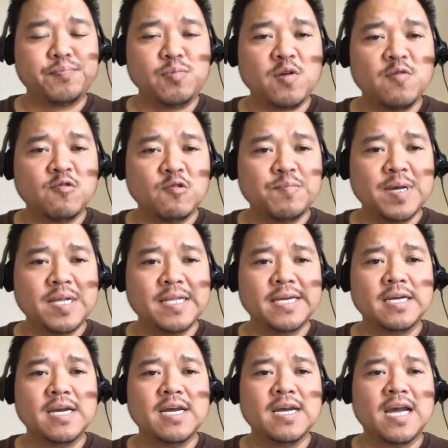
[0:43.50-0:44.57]
For
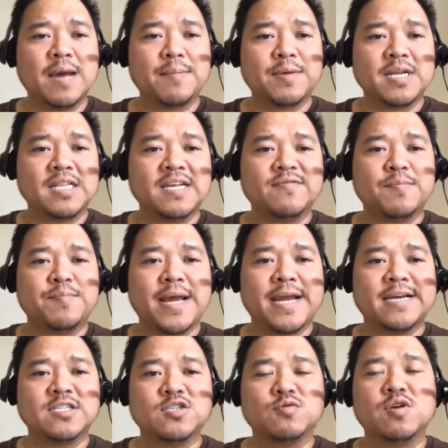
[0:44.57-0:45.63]
billing, I'm going to leave it pay
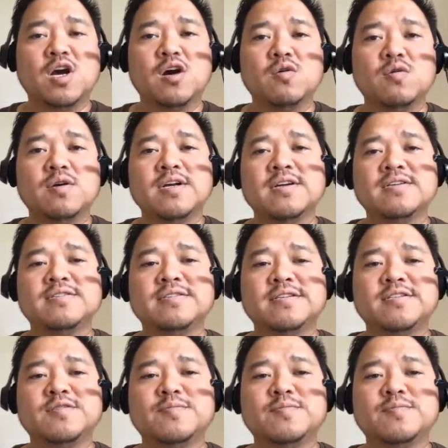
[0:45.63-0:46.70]
as you go
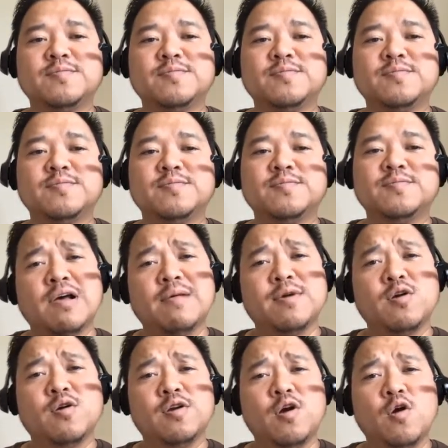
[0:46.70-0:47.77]
since my sessions are probably
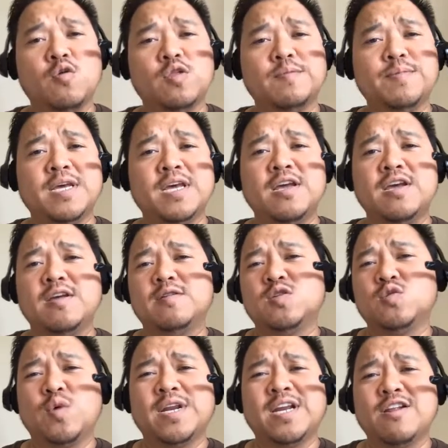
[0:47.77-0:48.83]
going to only be
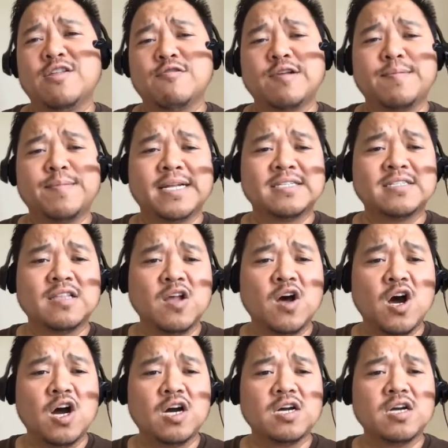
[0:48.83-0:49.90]
20 to 30 minutes
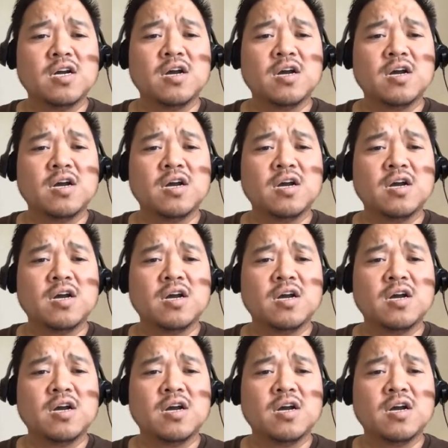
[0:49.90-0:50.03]
long.